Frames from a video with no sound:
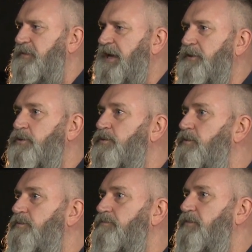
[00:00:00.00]
let go
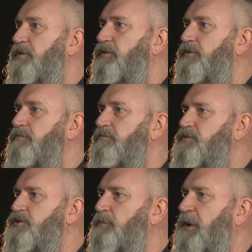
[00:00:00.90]
of
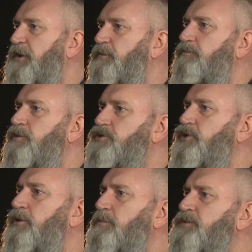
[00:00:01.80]
so many hundred
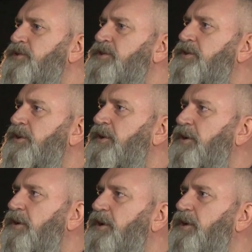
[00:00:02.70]
jobs.
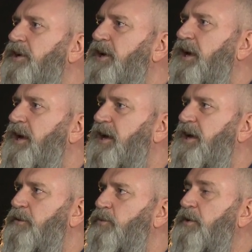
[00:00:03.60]

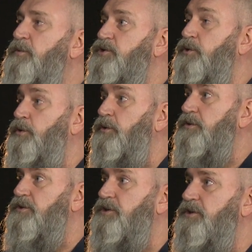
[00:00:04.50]
We were
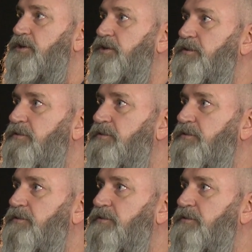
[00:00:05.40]
told that